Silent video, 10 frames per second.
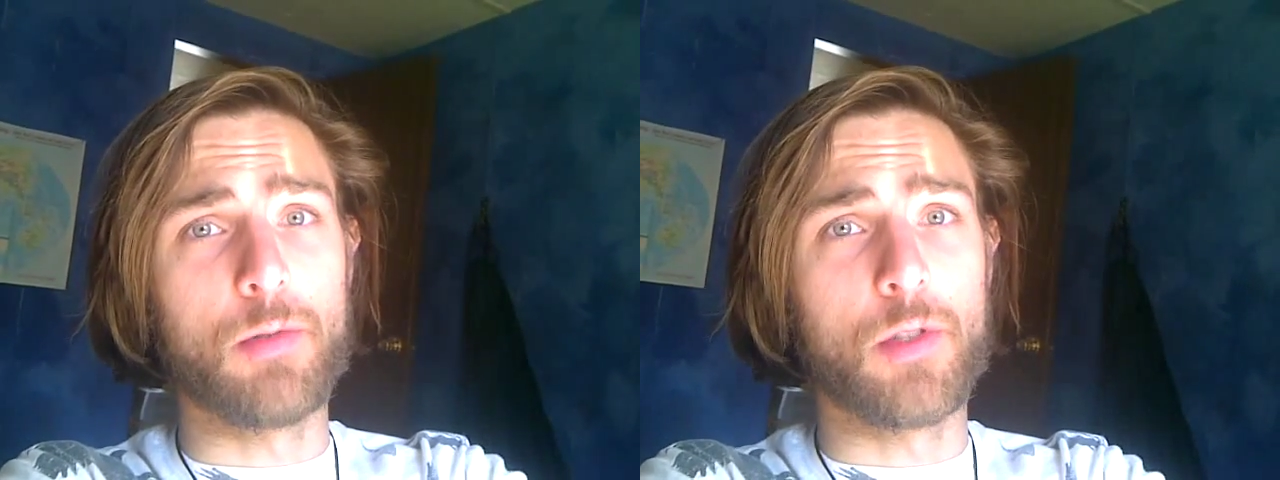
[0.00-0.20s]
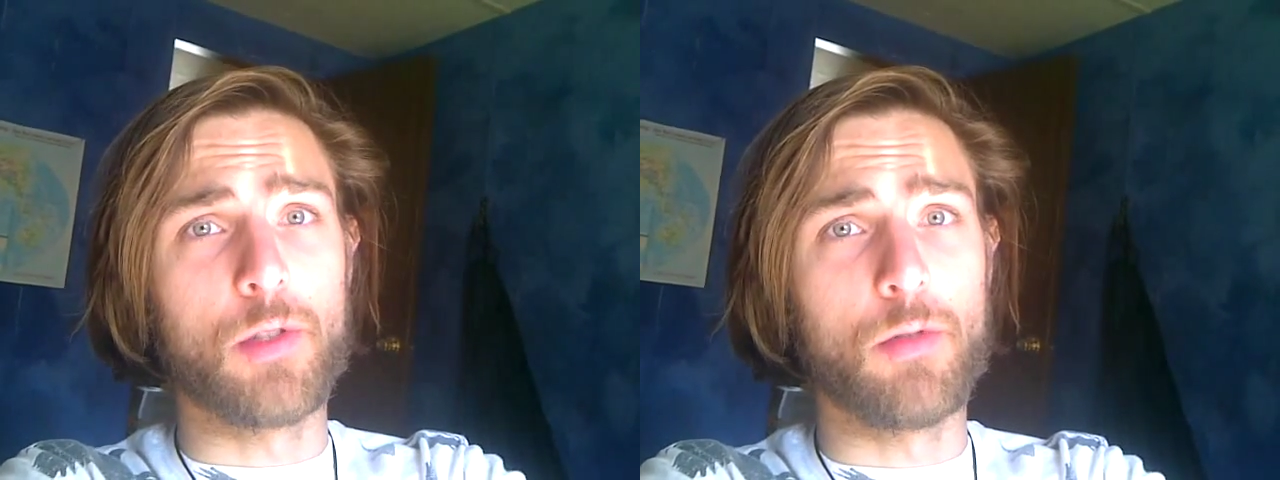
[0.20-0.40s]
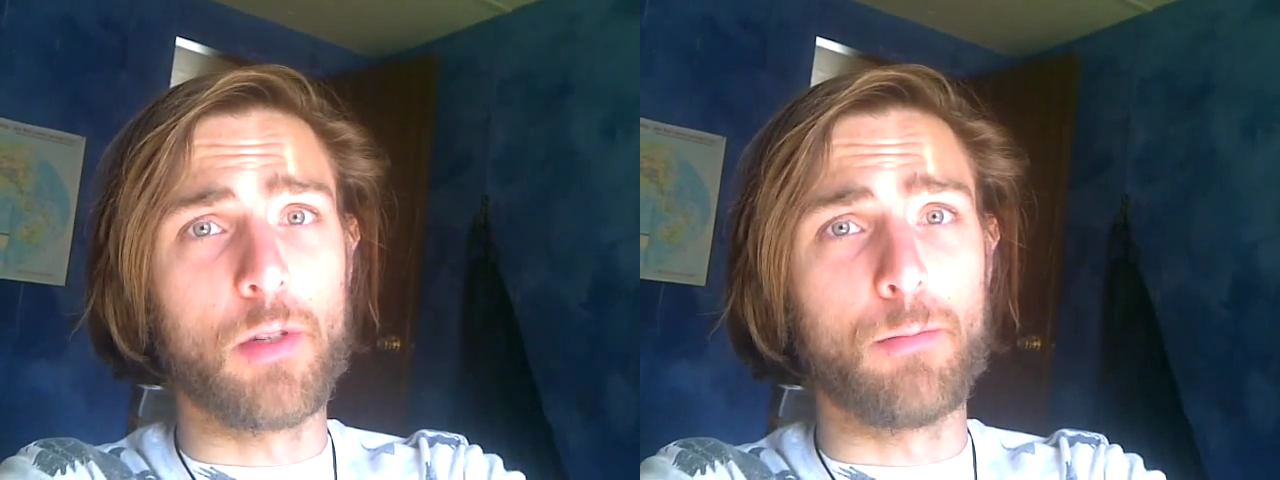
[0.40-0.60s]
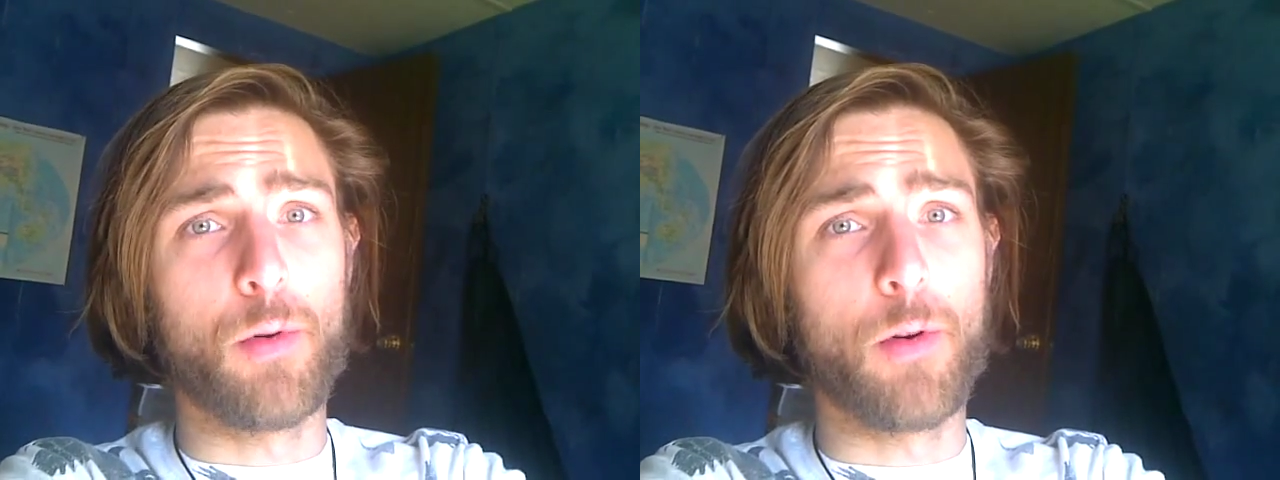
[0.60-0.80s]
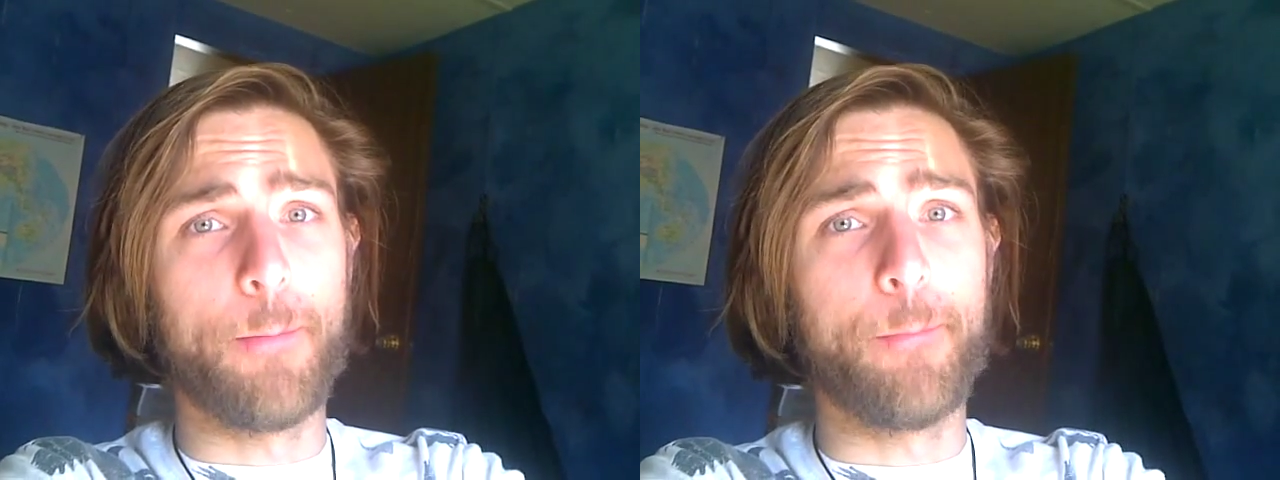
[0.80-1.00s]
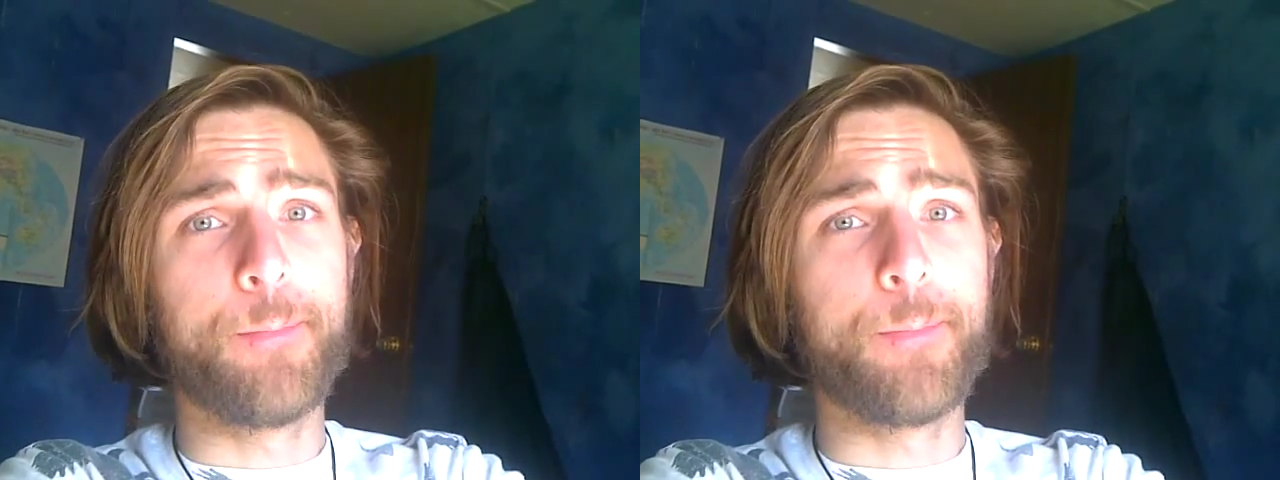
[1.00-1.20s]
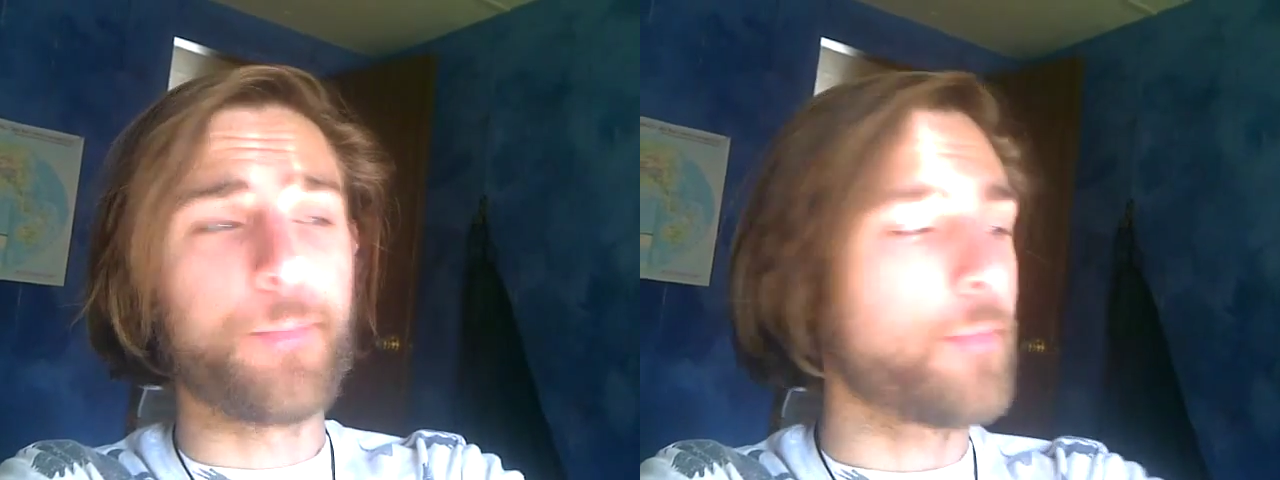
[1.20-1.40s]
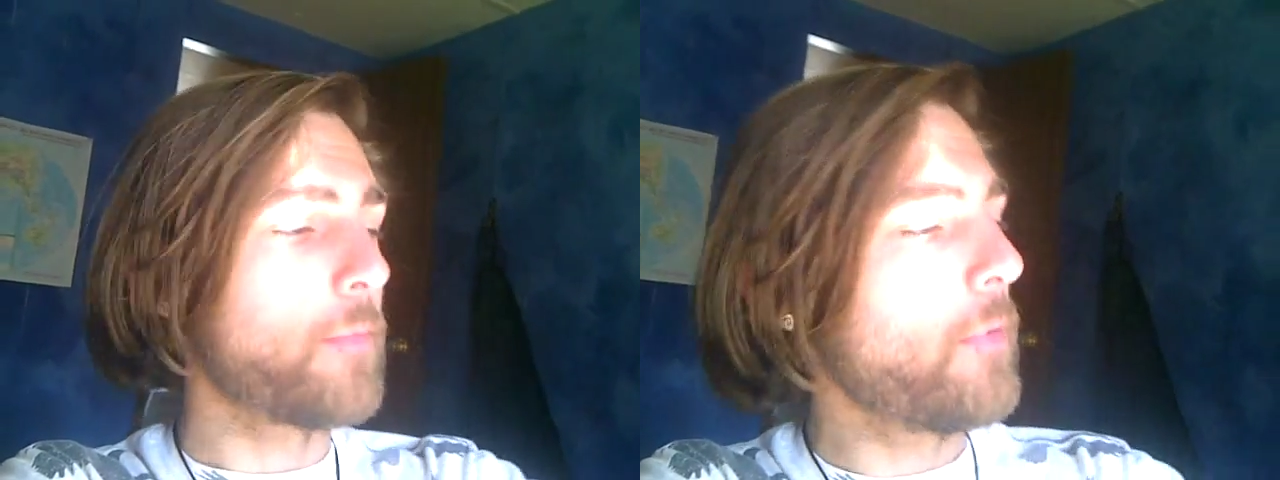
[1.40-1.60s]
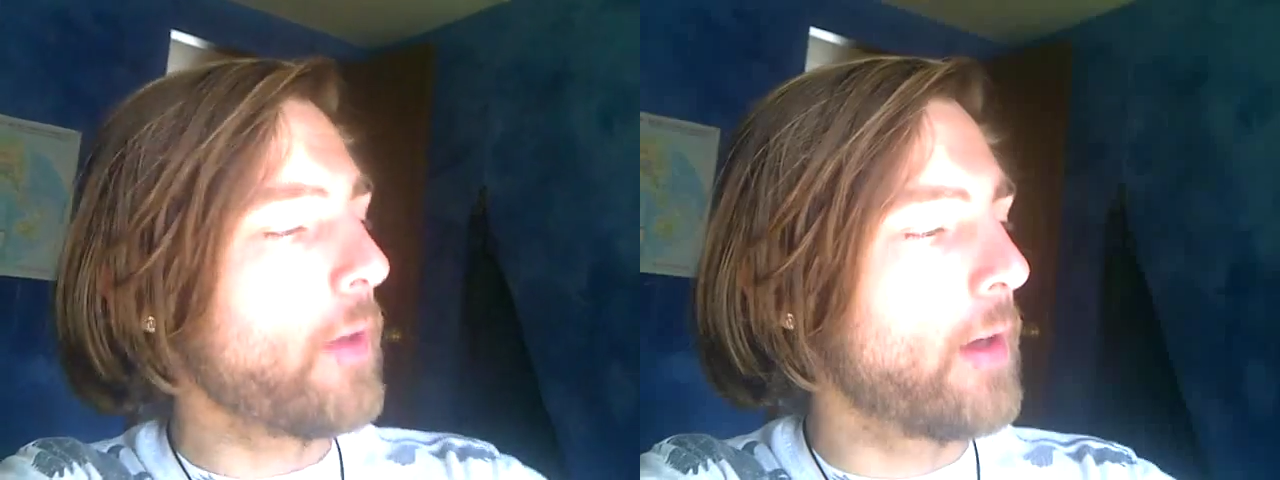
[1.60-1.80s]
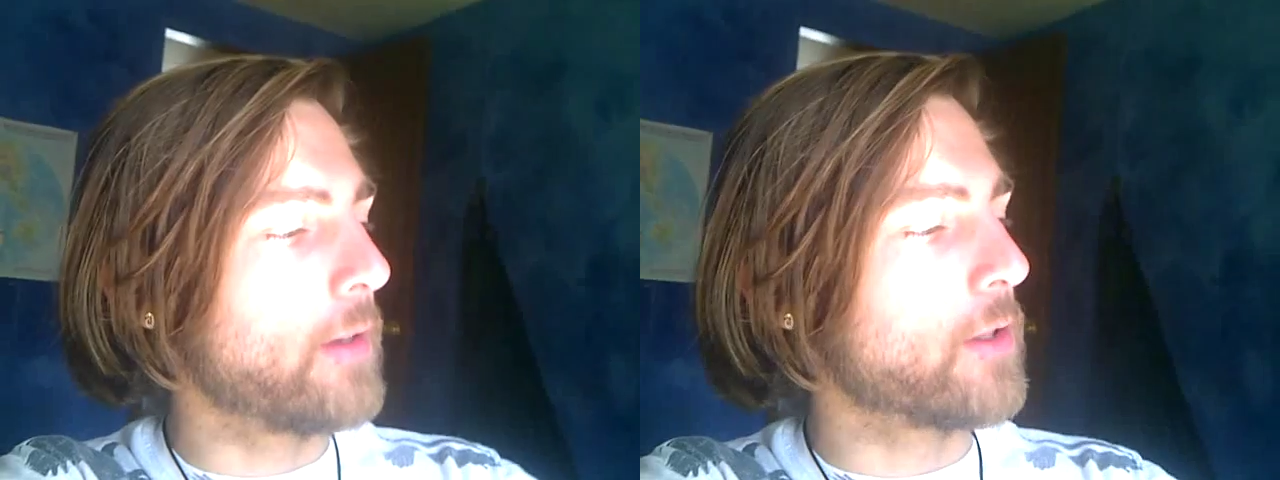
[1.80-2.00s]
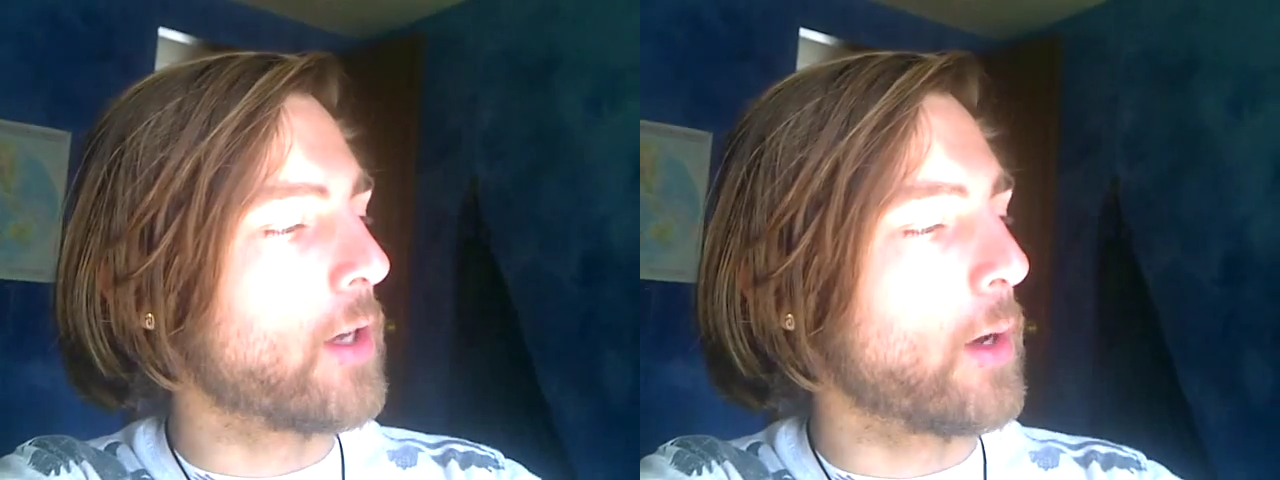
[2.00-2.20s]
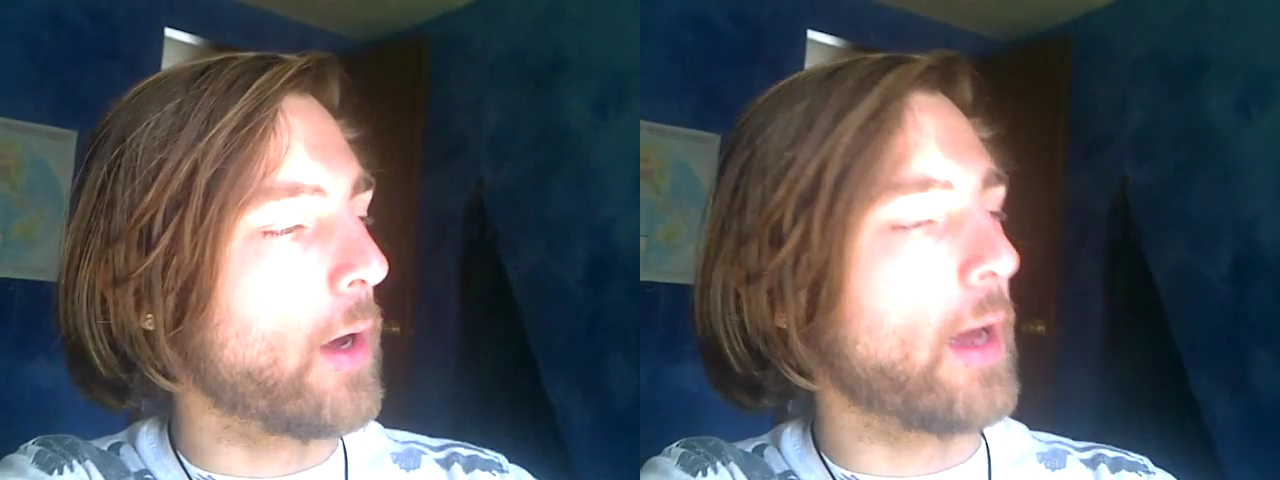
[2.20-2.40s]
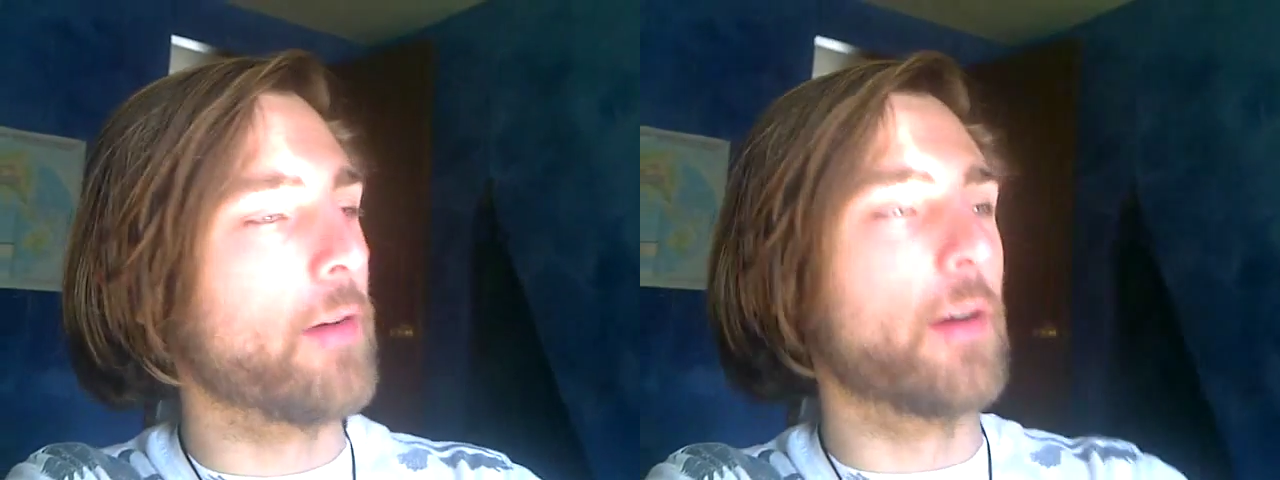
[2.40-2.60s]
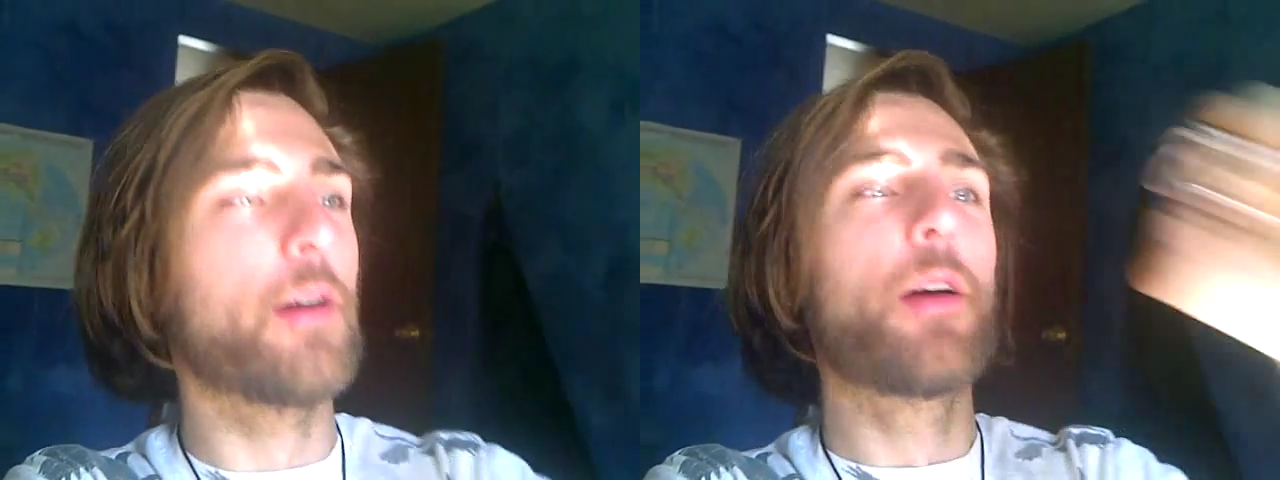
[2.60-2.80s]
which is really important. And so I have